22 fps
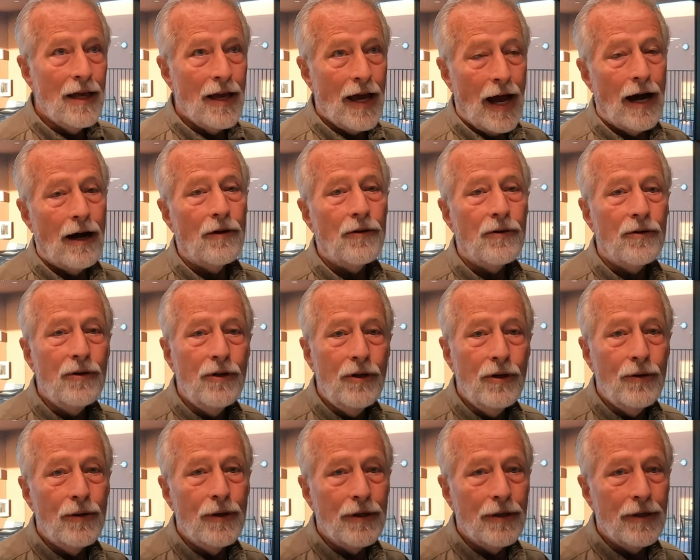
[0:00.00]
out
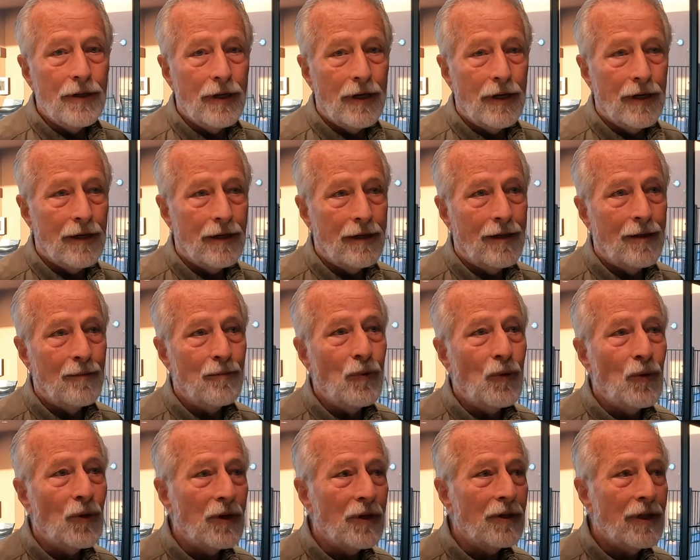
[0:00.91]
doing the
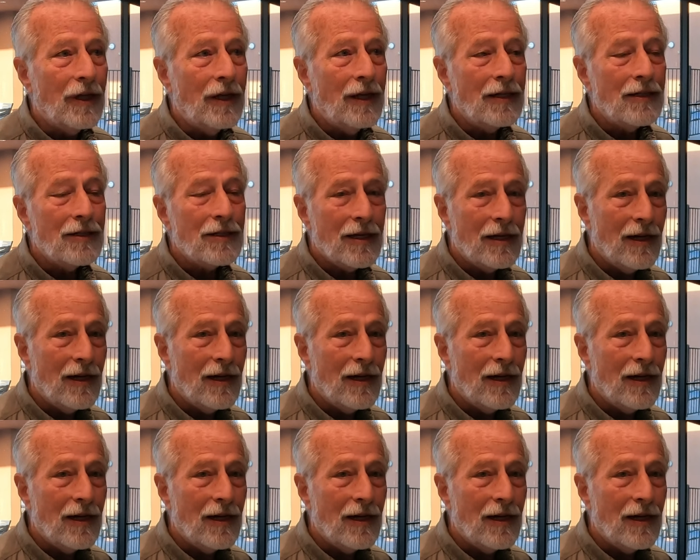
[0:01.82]
important things